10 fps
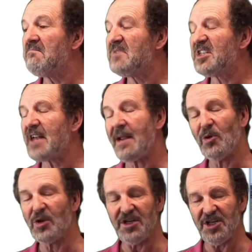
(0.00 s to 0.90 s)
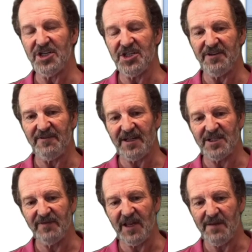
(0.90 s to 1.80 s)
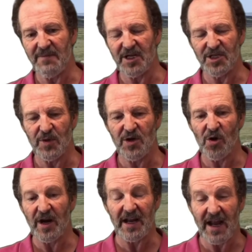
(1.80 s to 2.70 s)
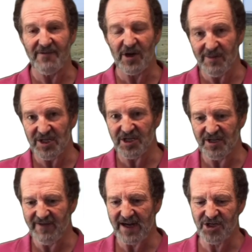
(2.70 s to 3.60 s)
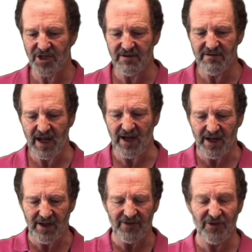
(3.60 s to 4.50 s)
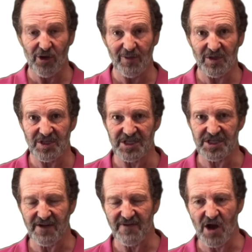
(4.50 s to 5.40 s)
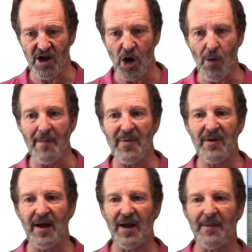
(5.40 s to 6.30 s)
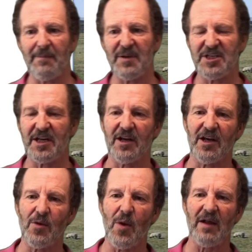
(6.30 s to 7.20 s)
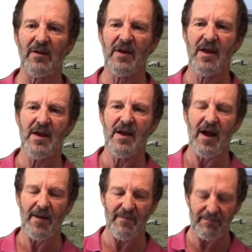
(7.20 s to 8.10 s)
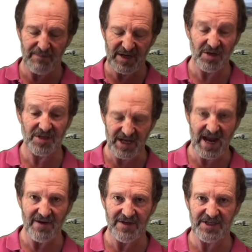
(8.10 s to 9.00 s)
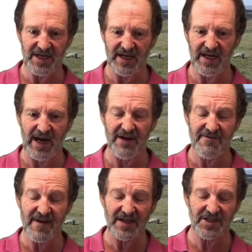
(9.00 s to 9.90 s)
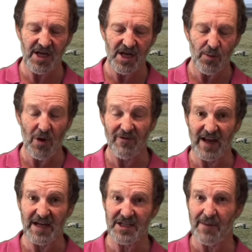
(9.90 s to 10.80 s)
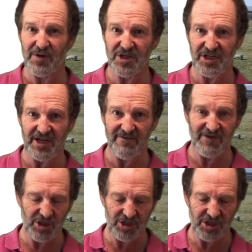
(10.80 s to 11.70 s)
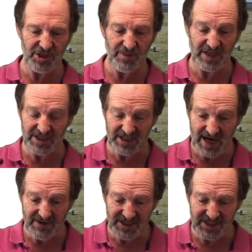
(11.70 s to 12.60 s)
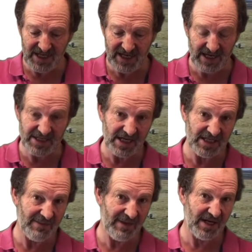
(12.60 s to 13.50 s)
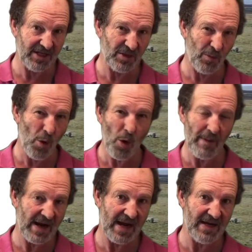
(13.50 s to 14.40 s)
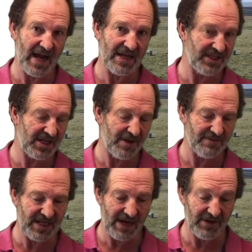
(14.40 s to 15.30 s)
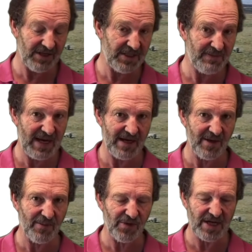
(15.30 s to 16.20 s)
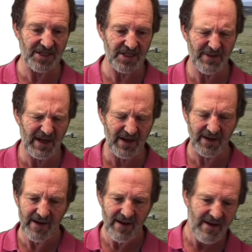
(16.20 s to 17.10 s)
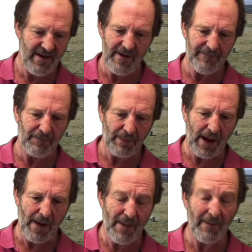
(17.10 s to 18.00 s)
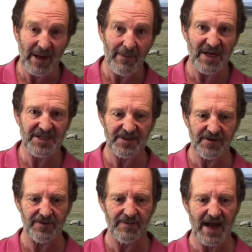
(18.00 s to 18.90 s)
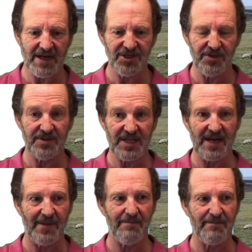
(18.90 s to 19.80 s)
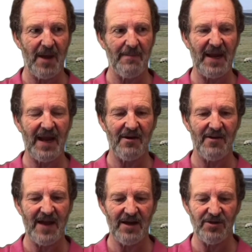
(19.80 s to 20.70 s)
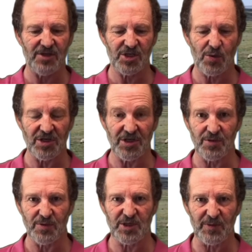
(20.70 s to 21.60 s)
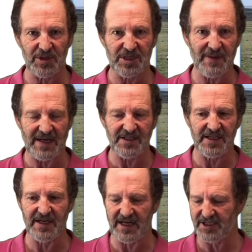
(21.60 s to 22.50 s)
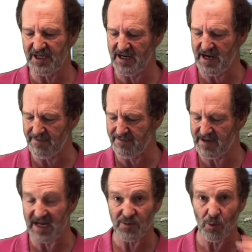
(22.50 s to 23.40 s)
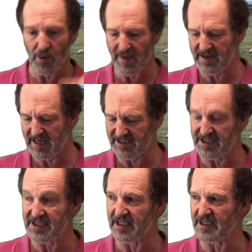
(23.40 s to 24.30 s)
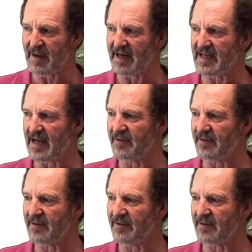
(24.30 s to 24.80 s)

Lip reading: stable conditions effectively, because we're not going to get very much convection. Thermals and stuff can't go up particularly well because the air is sinking. And in fact, we often get temperature inversions because the air is sinking. It's actually beginning to warm again as it comes down and is being compressed. It's a bit like pumping a bicycle. As you take a big area of air and you squash it into a smaller space, it actually gets warmer as it sinks back down